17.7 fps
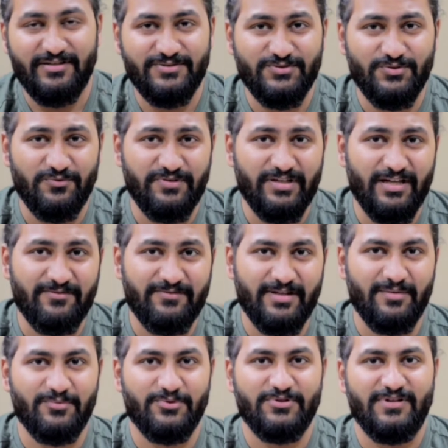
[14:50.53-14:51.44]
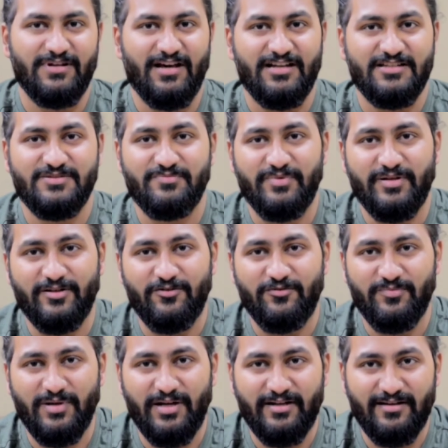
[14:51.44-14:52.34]
Okay, so we have came to the last pen
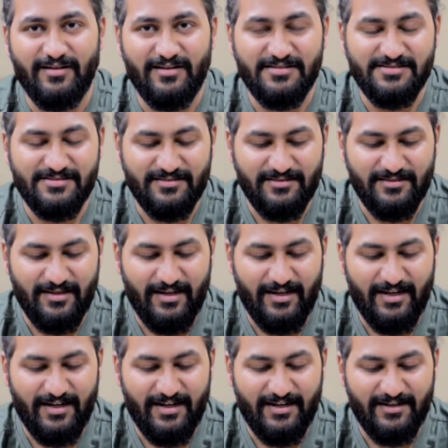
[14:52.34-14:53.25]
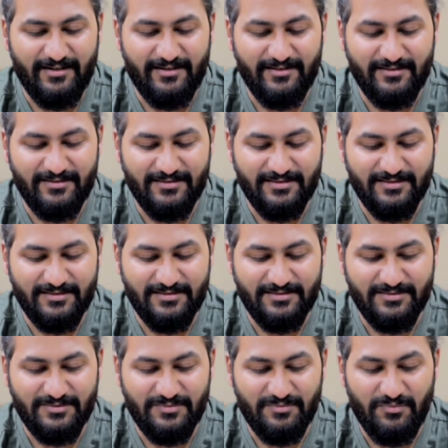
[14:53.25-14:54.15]
of my collection,
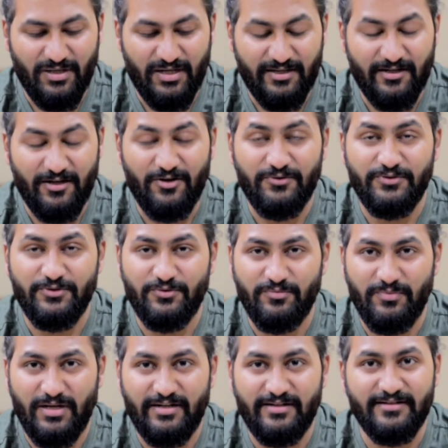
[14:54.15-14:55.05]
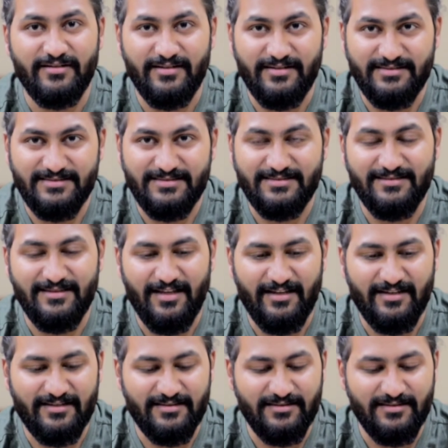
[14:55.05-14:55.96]
and by now you might guess
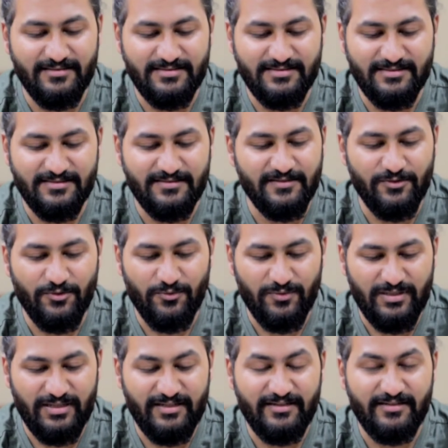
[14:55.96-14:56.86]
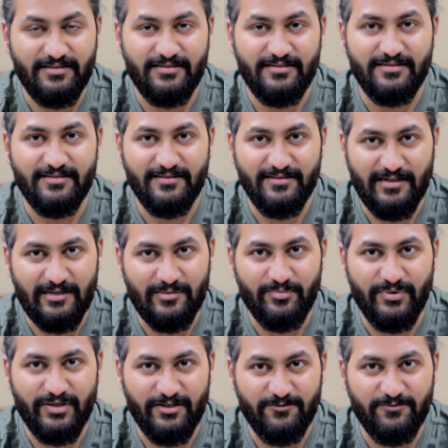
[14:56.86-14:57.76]
like this is the only Grail
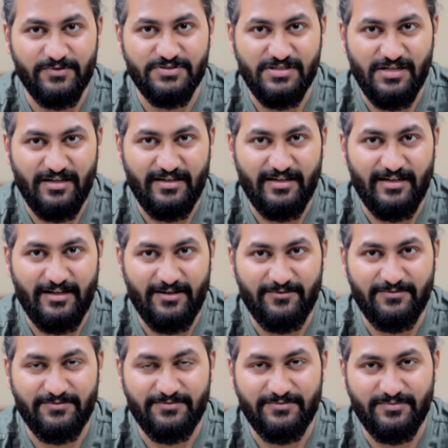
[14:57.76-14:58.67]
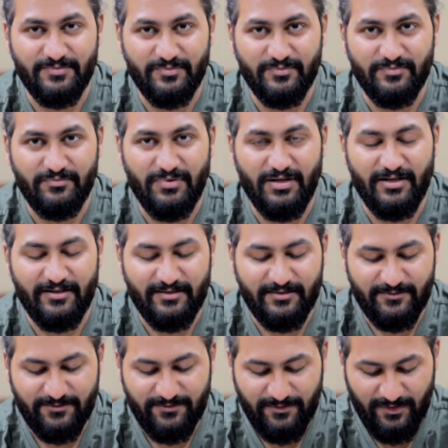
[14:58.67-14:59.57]
pen which I have
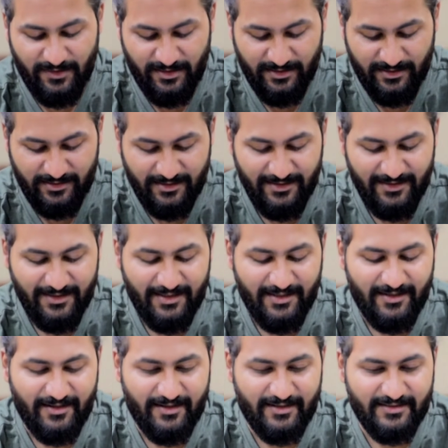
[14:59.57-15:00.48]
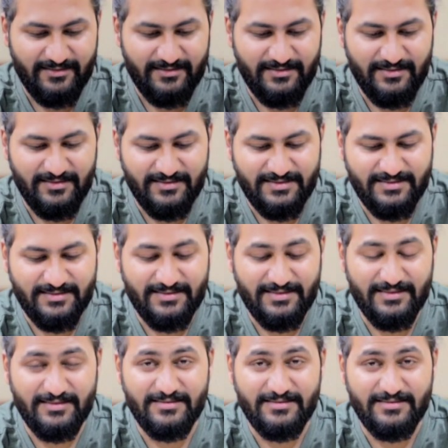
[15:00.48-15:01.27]
by far, and this